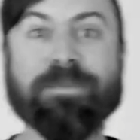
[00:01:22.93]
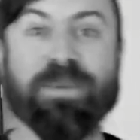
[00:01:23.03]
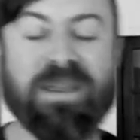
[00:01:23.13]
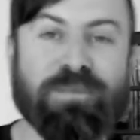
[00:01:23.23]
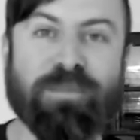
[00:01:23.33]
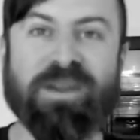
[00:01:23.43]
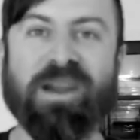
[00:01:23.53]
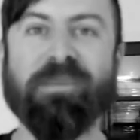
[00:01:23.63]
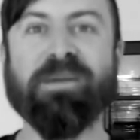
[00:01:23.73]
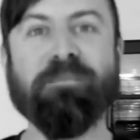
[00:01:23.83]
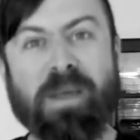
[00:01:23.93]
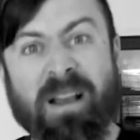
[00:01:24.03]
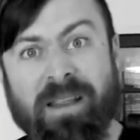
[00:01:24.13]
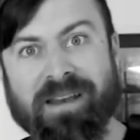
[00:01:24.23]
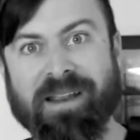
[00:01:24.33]
of people becoming
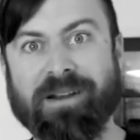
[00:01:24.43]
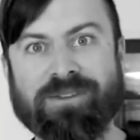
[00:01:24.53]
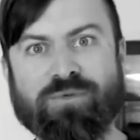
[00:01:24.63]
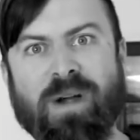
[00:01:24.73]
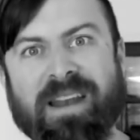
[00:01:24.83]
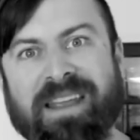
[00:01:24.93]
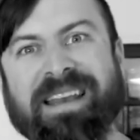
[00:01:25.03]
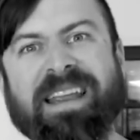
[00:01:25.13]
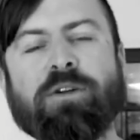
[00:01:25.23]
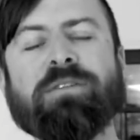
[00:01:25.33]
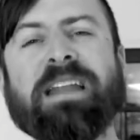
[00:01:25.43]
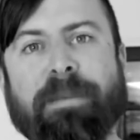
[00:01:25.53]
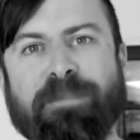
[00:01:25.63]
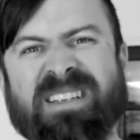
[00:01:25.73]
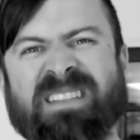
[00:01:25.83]
millionaires, running an
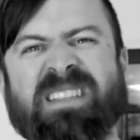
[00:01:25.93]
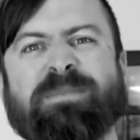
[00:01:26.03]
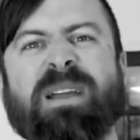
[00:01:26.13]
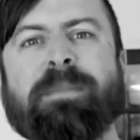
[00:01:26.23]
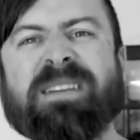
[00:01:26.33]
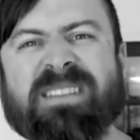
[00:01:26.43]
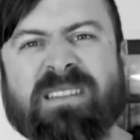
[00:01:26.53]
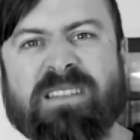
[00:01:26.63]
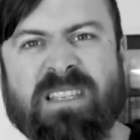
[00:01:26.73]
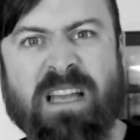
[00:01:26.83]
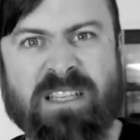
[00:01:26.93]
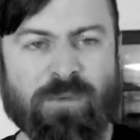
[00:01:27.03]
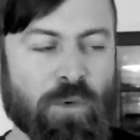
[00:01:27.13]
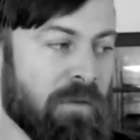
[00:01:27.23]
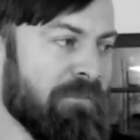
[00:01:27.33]
internet business, becoming
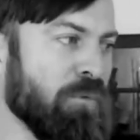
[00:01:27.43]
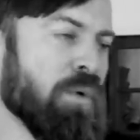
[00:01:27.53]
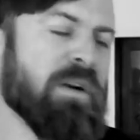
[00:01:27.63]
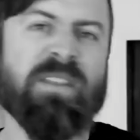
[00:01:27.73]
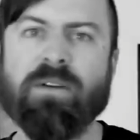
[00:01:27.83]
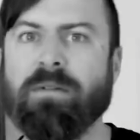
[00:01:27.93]
successful, affording their